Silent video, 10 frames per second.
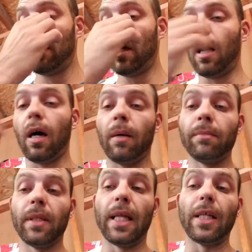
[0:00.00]

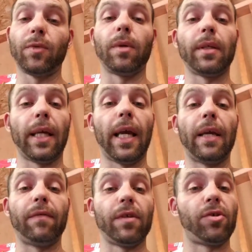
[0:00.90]
Um, and that's what
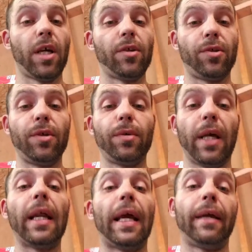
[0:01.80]
gave the Gen 2
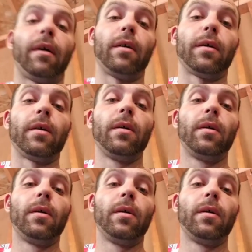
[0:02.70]
that 800